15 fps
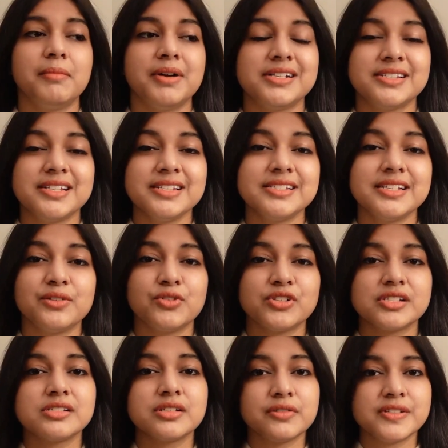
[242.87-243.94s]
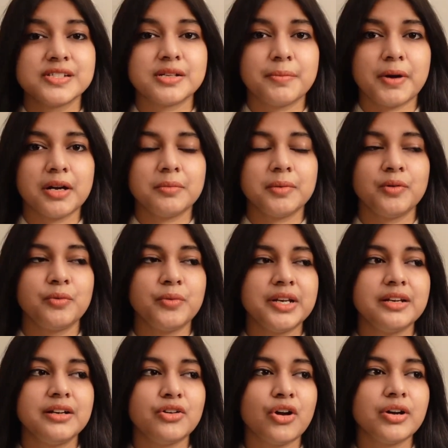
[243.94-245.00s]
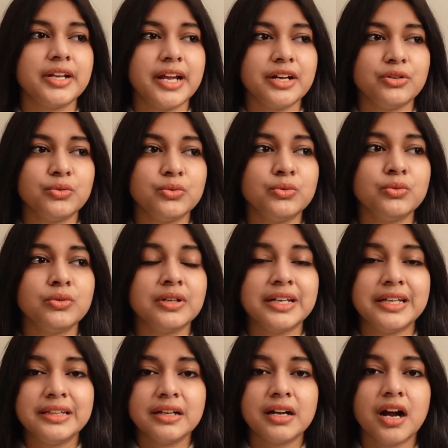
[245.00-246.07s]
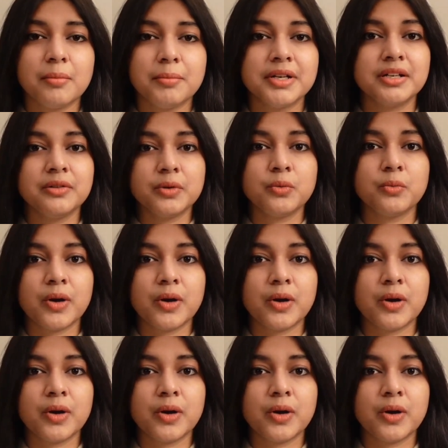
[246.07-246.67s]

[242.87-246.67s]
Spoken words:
But since it was a serviced apartment, we did not get to clean the carpet even